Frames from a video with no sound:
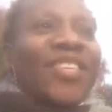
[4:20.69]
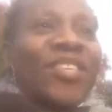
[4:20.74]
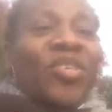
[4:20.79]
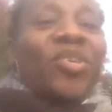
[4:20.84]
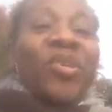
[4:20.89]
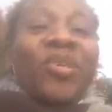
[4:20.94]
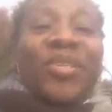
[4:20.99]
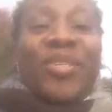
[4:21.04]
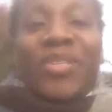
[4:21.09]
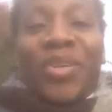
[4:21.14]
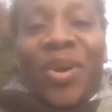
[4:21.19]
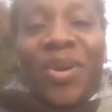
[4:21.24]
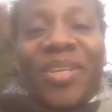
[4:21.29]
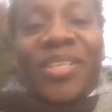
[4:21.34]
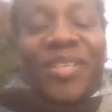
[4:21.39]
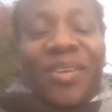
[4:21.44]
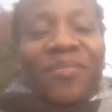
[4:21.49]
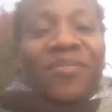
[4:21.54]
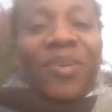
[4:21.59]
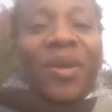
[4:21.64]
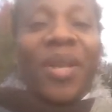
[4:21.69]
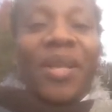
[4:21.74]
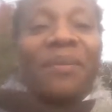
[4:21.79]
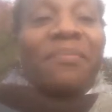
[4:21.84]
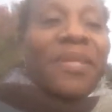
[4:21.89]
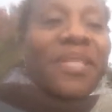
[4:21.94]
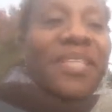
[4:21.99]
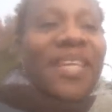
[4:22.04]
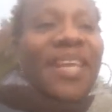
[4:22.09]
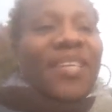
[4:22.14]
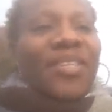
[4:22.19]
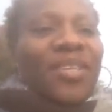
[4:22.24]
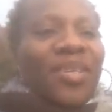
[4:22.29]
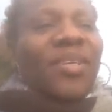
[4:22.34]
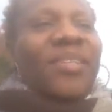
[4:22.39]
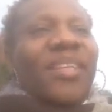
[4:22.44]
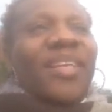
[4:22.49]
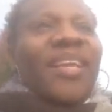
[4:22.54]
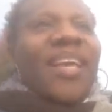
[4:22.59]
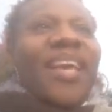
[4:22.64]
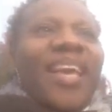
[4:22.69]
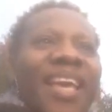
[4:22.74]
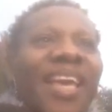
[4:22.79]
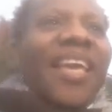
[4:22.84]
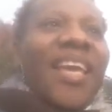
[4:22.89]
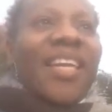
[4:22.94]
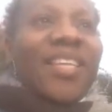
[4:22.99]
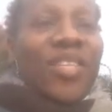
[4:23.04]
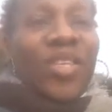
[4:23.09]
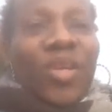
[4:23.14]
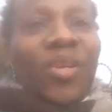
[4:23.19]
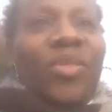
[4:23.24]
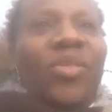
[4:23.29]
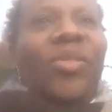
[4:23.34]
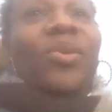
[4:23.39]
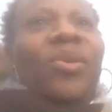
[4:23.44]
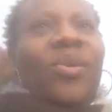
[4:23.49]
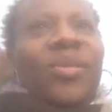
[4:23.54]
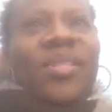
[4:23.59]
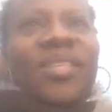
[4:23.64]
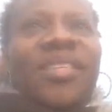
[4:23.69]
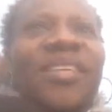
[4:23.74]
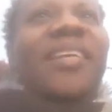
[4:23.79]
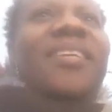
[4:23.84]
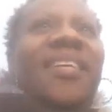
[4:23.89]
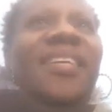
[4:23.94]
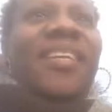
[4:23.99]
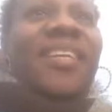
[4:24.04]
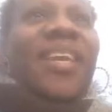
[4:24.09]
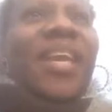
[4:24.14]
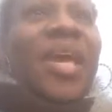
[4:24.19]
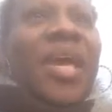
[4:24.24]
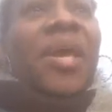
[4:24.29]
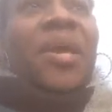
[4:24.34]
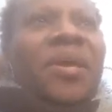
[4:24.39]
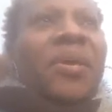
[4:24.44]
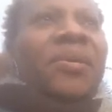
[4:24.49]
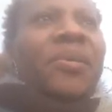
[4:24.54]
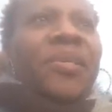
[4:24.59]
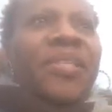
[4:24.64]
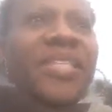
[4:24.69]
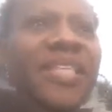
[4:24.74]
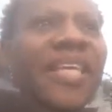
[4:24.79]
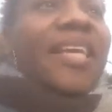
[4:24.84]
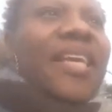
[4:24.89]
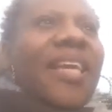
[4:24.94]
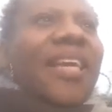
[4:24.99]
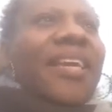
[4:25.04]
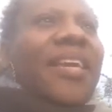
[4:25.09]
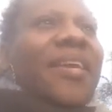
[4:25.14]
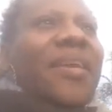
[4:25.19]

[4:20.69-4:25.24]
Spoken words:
true source of your limitation is your thoughts. You see,